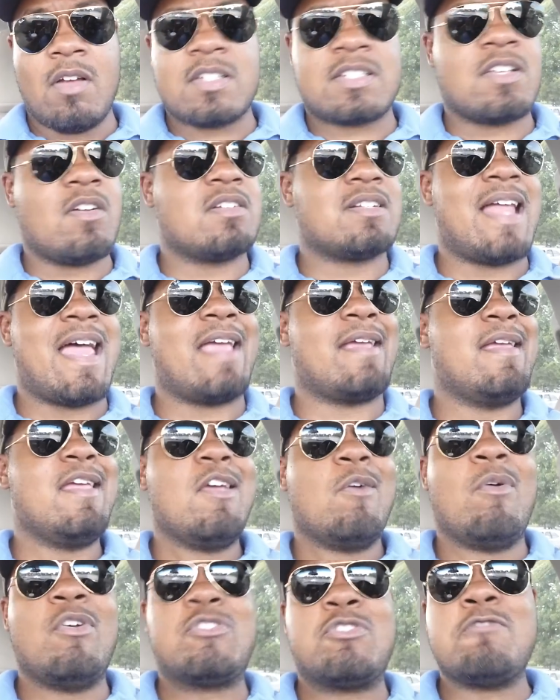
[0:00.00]
So like
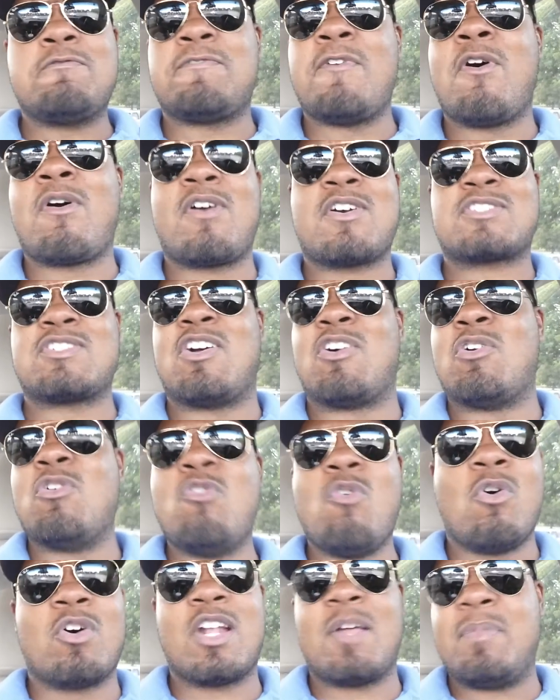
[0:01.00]
we too focused on
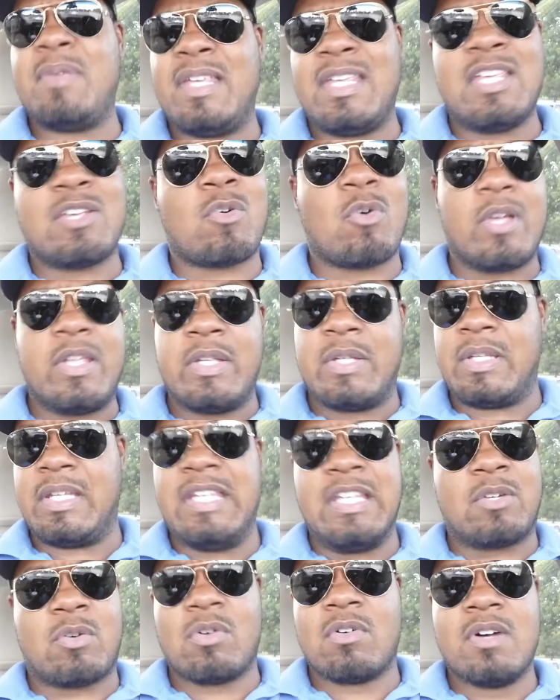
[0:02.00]
who want to be
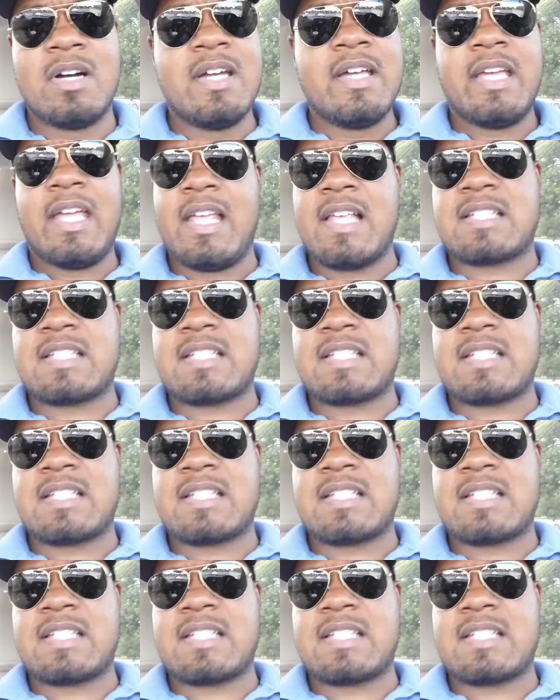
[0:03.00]
equal